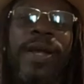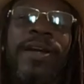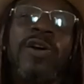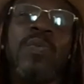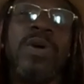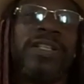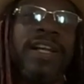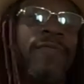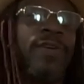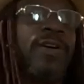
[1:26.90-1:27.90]
Backup, one
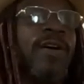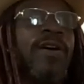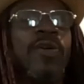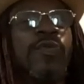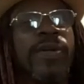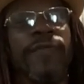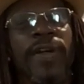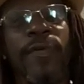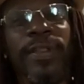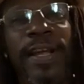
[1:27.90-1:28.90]
time for God, the Creator
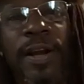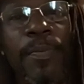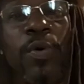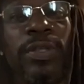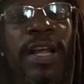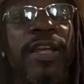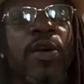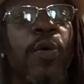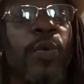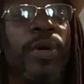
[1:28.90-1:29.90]
of everything, the Most High,
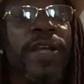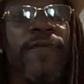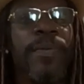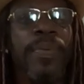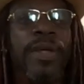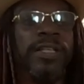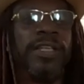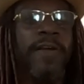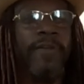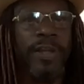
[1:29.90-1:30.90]
y'all, the real MVP, the
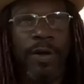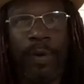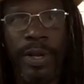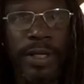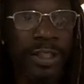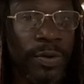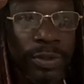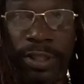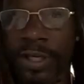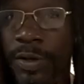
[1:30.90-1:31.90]
Savior, y'all, and two
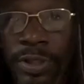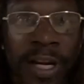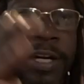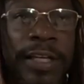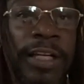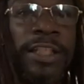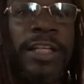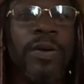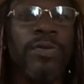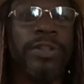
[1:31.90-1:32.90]
salutes to the
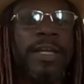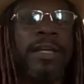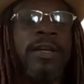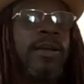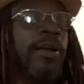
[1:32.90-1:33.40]
GOT.